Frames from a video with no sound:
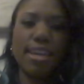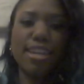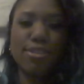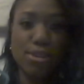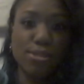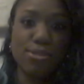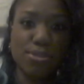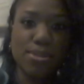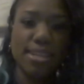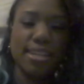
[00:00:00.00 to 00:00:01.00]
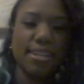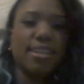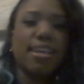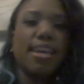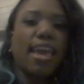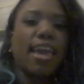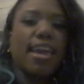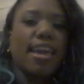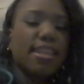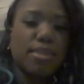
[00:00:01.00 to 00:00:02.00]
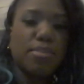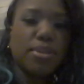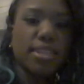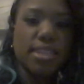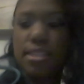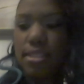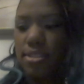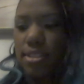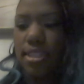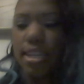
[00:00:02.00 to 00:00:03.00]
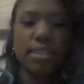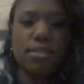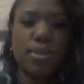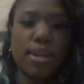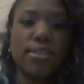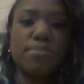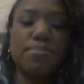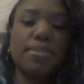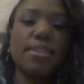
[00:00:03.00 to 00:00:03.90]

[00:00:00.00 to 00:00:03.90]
in Rosewood and the police or detective, whatever.